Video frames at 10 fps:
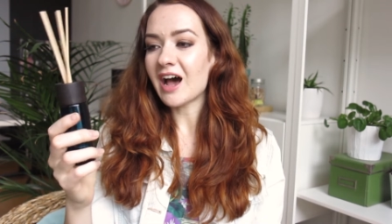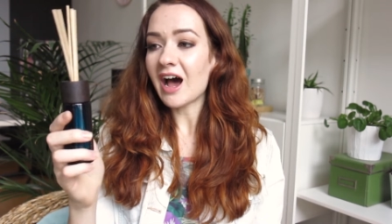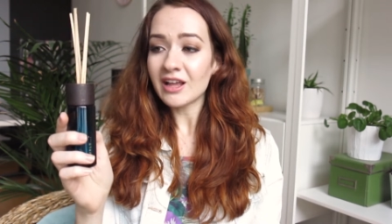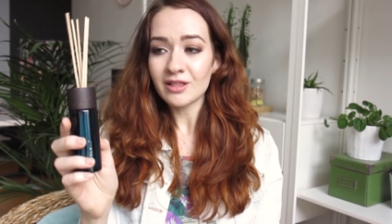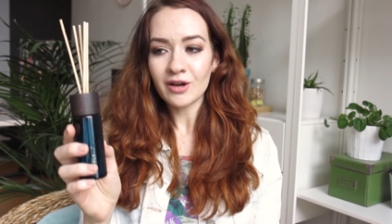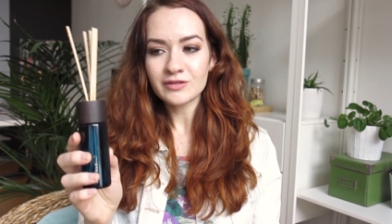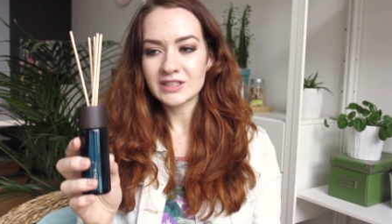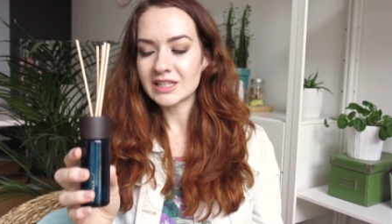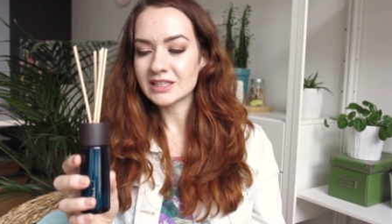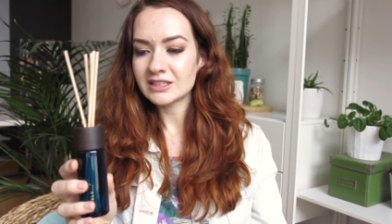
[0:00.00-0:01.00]
I love
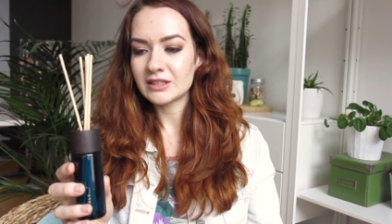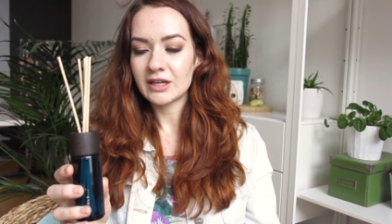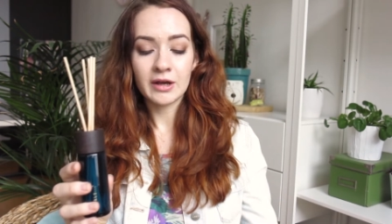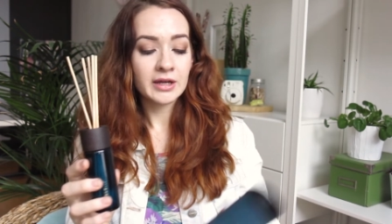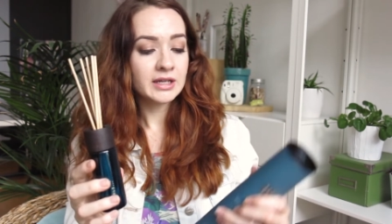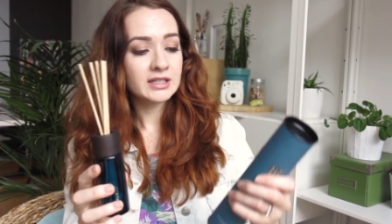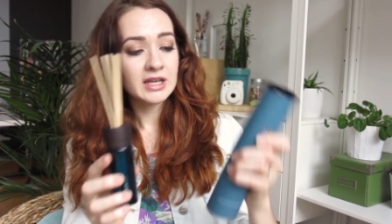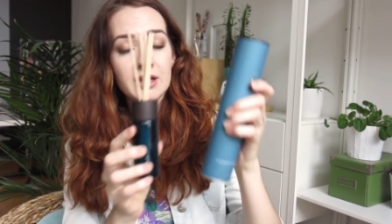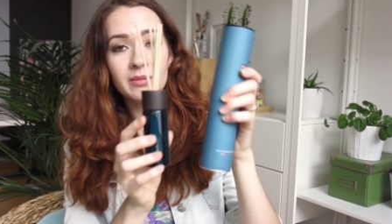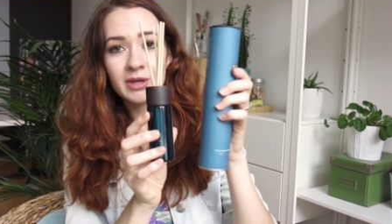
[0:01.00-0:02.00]
that it
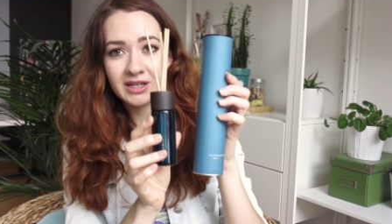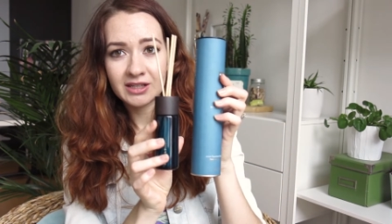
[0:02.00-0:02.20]
came in